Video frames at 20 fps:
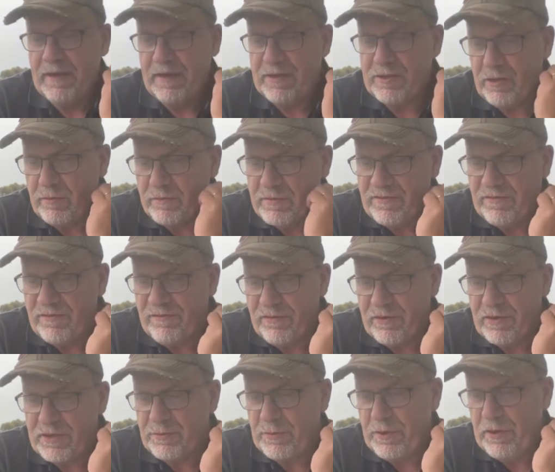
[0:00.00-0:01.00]
in terms of the
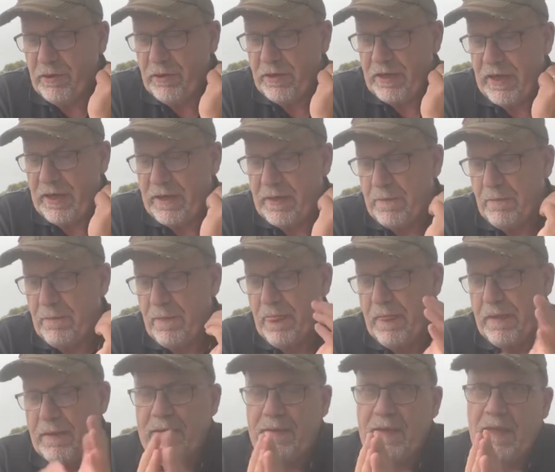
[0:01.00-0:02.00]
verse we look at.
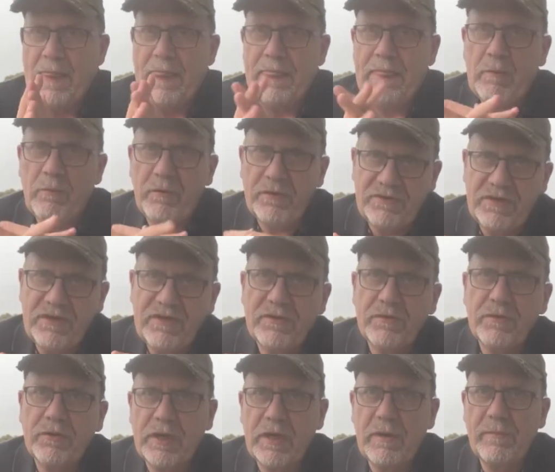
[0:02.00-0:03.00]
Now, what's he
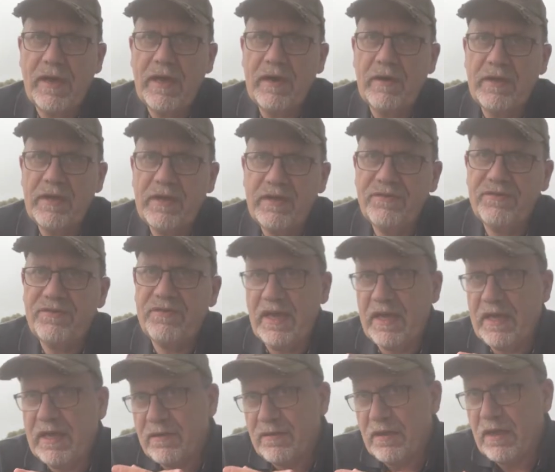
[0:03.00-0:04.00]
talking about? He's
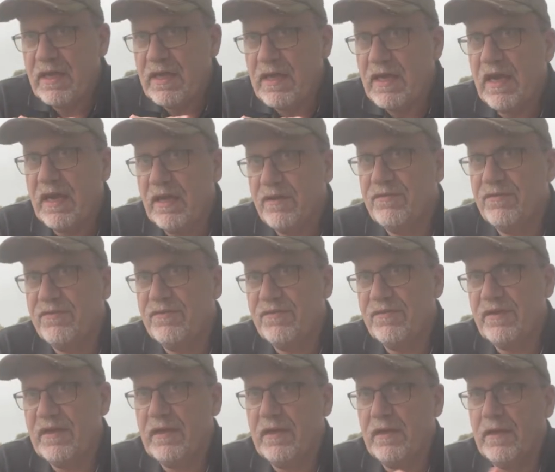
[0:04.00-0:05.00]
saying that he hasn't
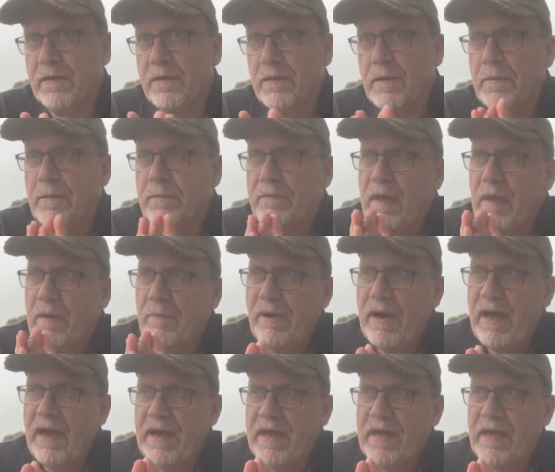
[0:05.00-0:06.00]
sinned
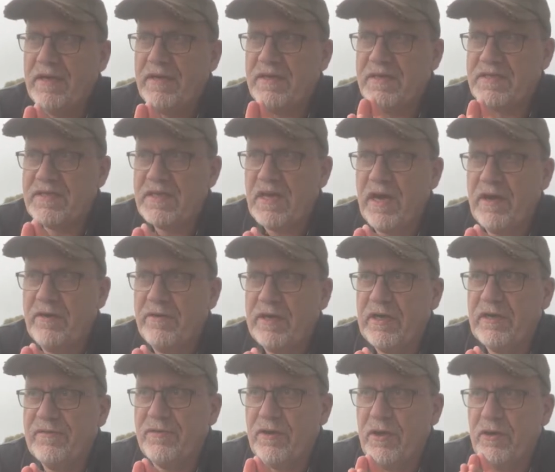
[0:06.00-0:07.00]
by
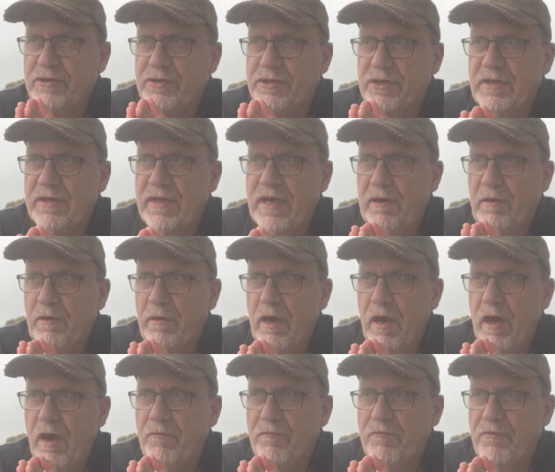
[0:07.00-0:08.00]
desiring a virgin. Now,
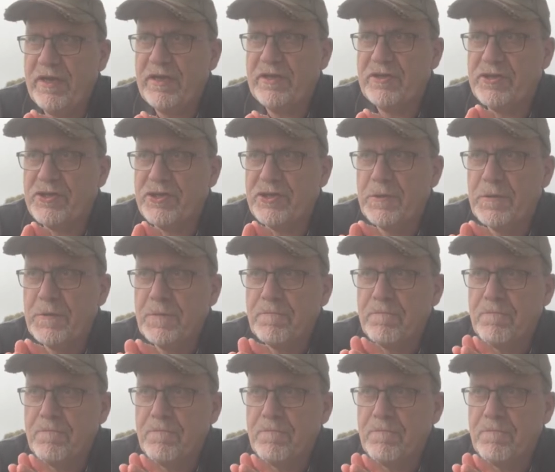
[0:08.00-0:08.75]
a rich